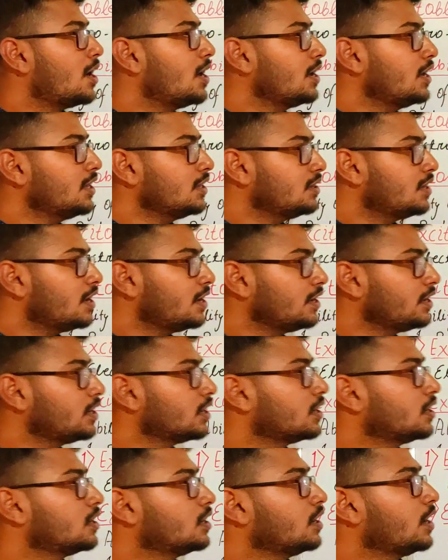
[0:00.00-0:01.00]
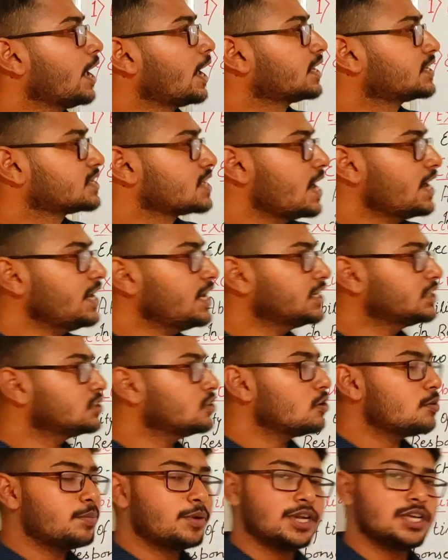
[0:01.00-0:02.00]
Under that
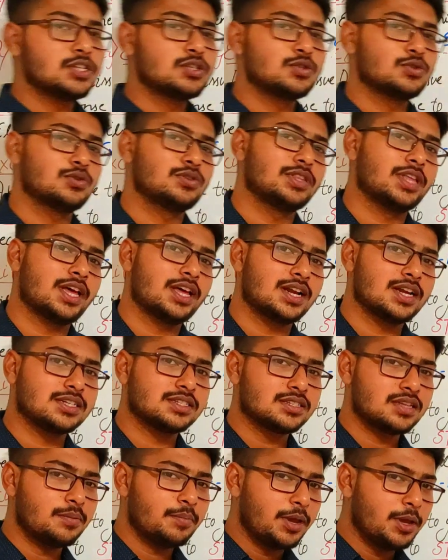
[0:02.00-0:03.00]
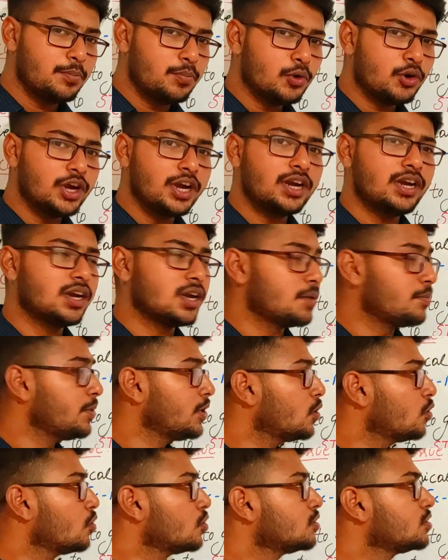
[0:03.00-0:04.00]
excitation of tissue there are some important
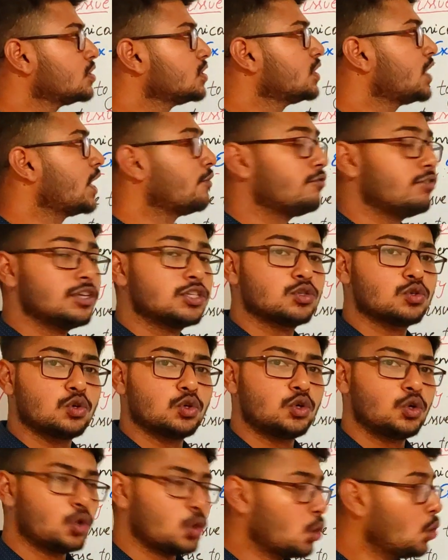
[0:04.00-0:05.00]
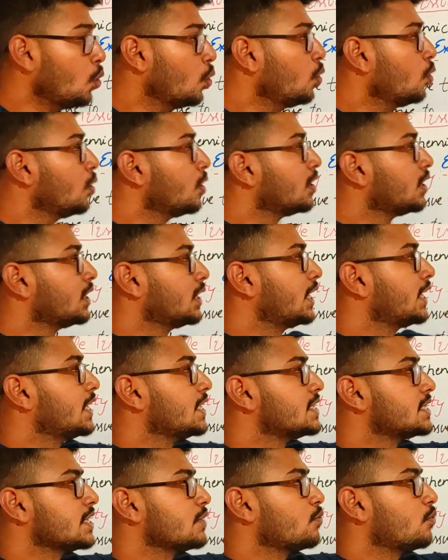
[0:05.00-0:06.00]
terminology that we should know,
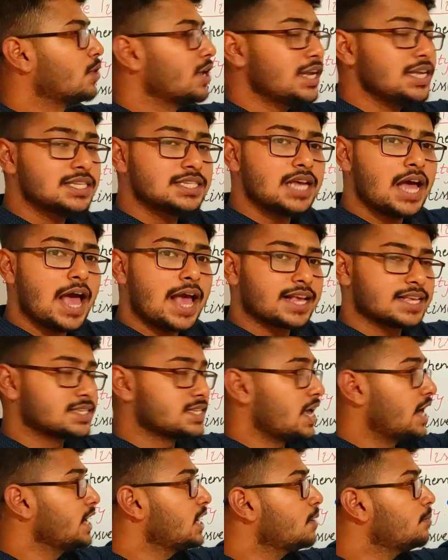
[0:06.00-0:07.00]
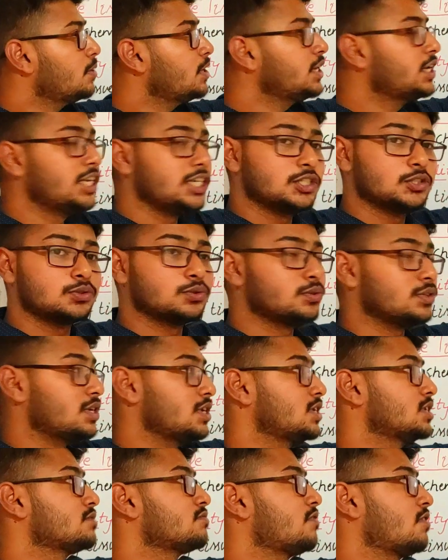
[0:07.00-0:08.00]
that is what is the excitable tissue
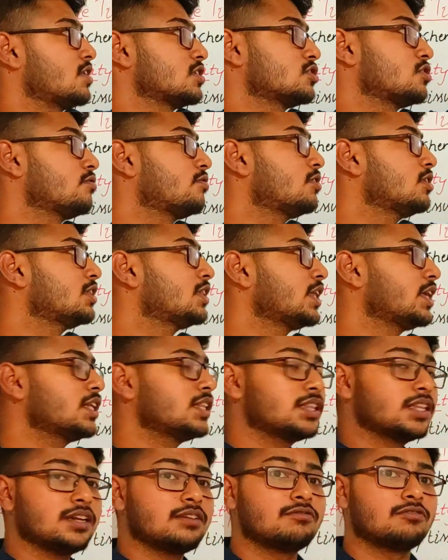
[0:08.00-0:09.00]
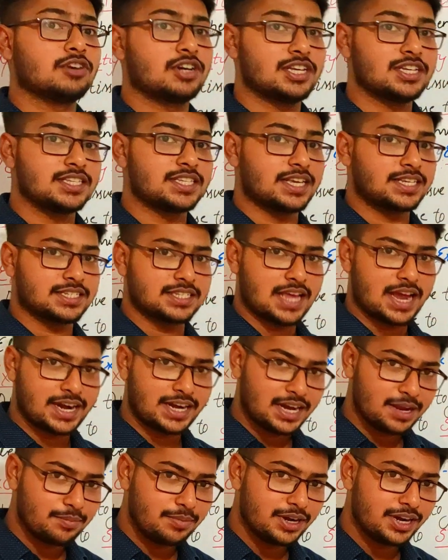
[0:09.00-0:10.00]
is first of all thing, then what is
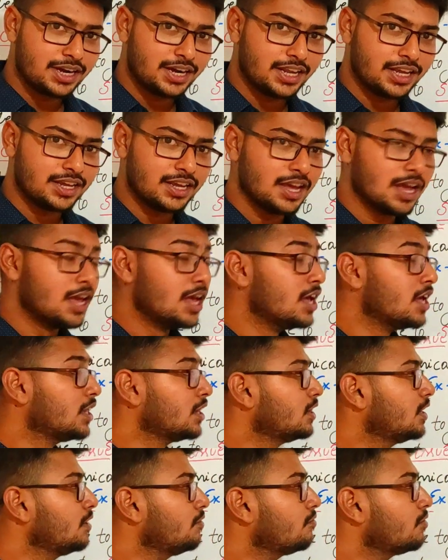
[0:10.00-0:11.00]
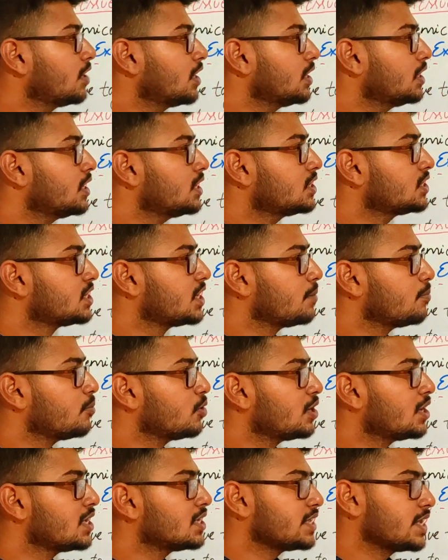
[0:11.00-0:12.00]
excitability, then what are the
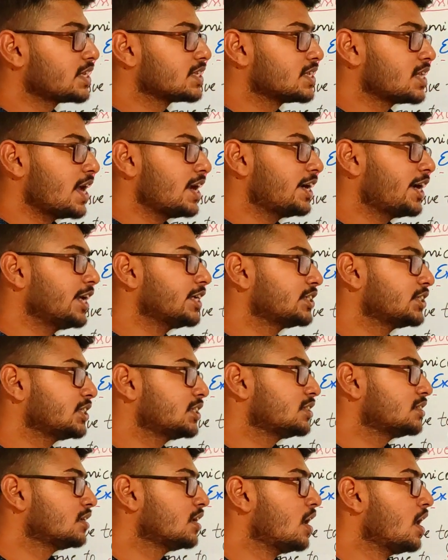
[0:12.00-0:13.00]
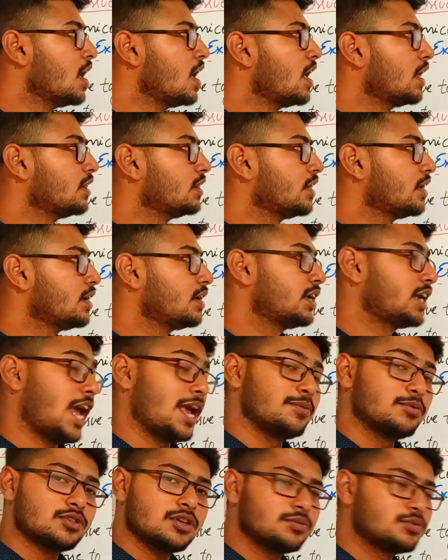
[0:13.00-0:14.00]
stimulus excitation, then
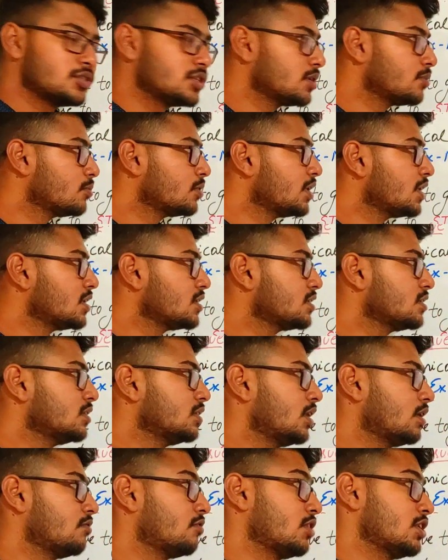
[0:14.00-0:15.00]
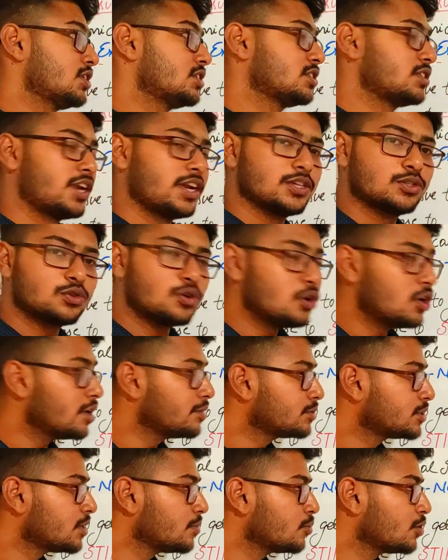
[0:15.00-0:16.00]
types of stimulus, then what is threshold
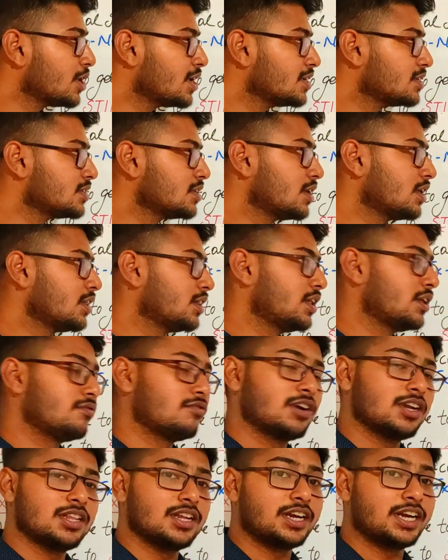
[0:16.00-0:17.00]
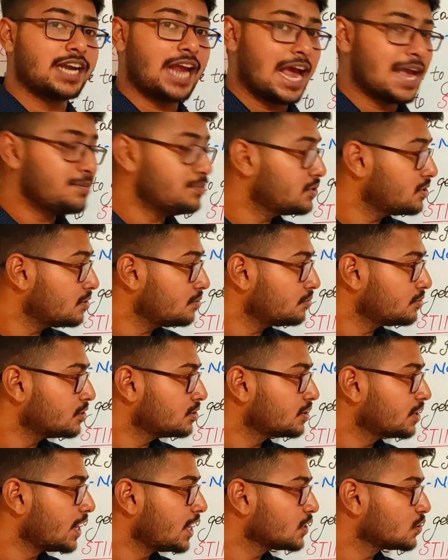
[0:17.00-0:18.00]
of stimulus, then what are the types of
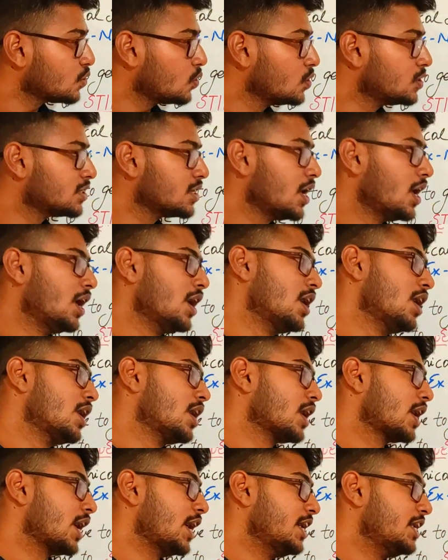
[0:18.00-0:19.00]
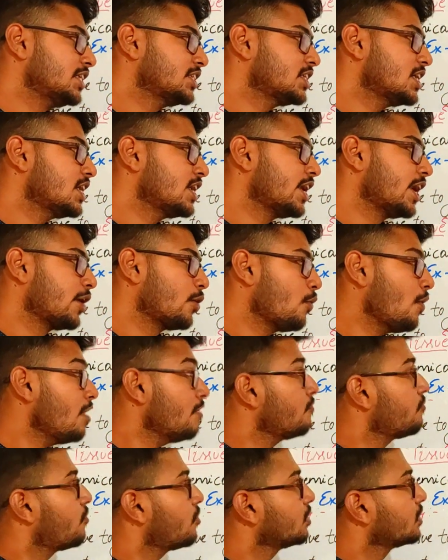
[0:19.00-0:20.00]
thresholds, condition
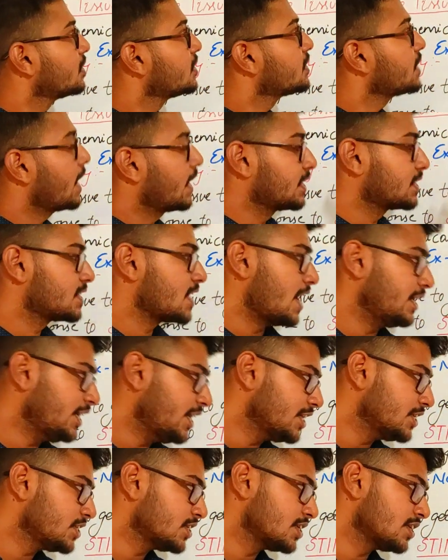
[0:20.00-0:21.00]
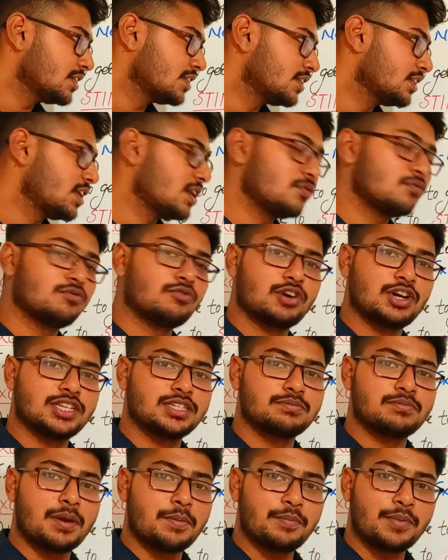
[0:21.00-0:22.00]
required for this excitation, then what
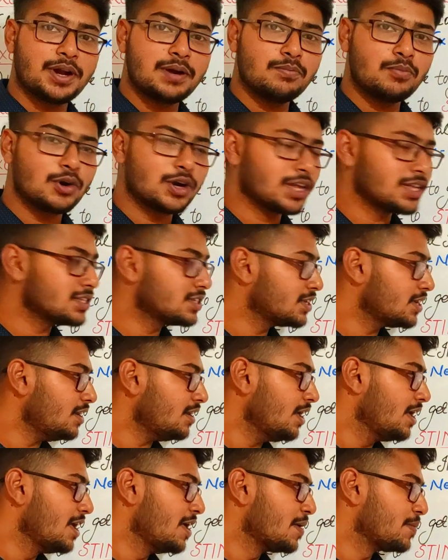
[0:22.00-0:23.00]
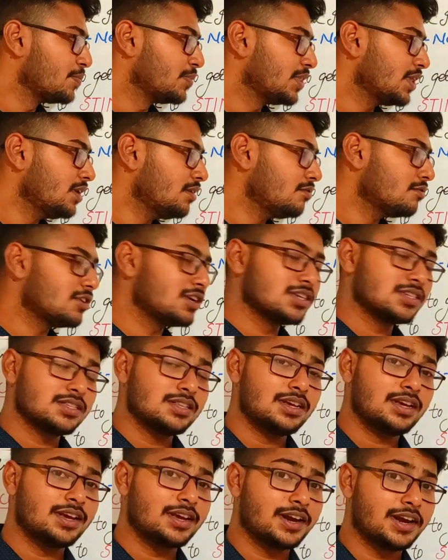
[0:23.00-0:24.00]
is membrane potential, then what is
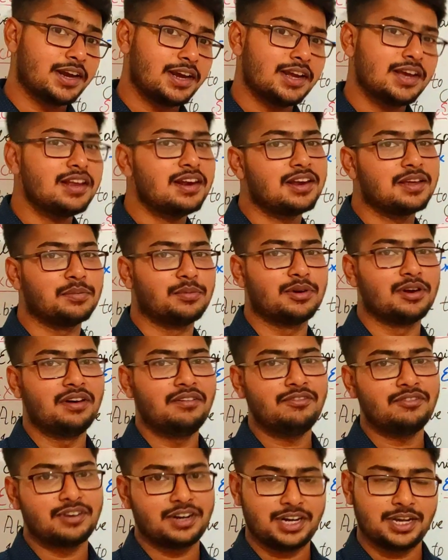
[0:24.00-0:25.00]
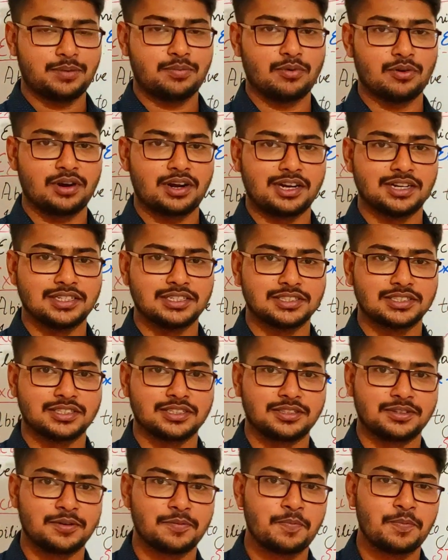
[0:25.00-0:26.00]
the critical level of
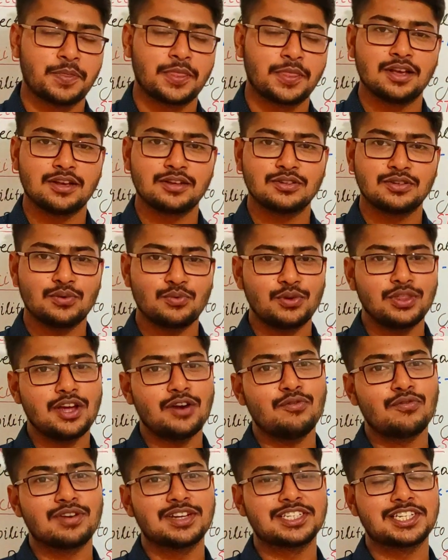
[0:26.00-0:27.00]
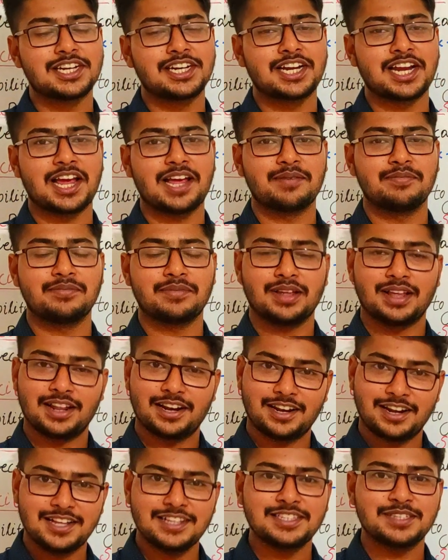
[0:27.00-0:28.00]
depolarization. So without wasting time,
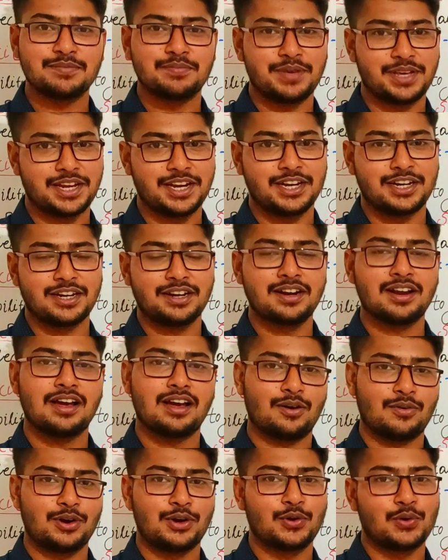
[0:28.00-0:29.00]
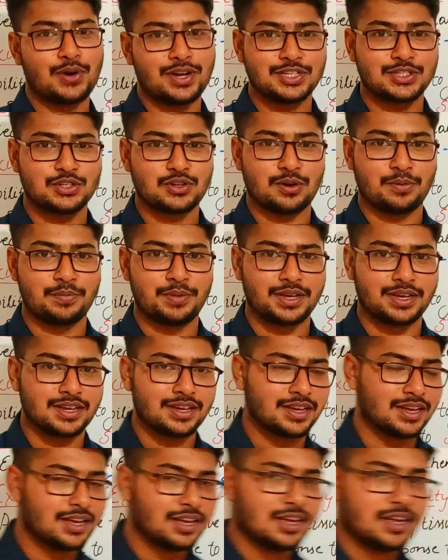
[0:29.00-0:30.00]
let's begin our today's
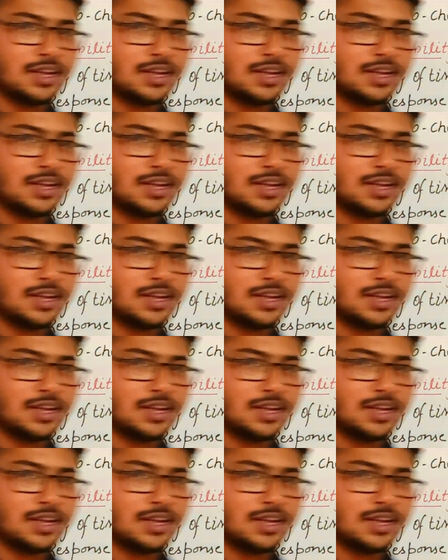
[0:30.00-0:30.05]
topic.